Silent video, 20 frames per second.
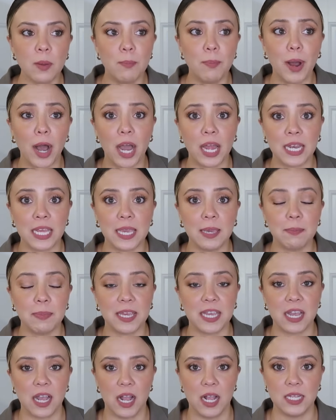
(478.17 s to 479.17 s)
body
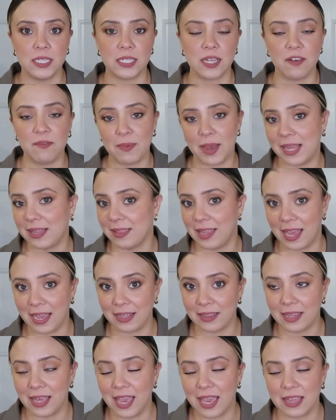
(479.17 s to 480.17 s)
because of my
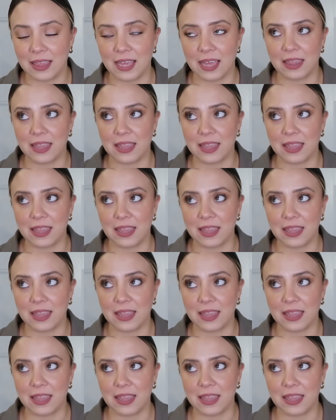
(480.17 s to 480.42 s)
leg length.